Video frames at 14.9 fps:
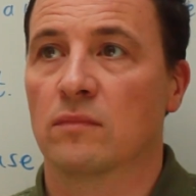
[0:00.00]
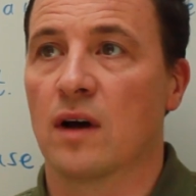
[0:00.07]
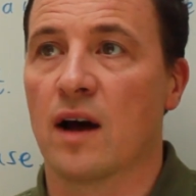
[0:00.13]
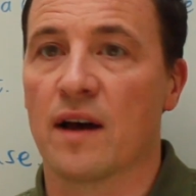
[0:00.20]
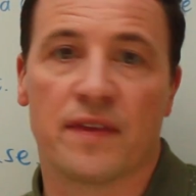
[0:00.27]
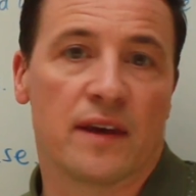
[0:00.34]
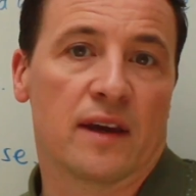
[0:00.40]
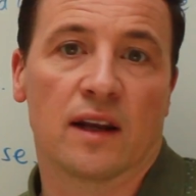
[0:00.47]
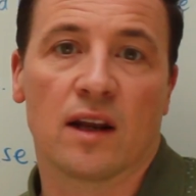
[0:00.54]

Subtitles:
I think a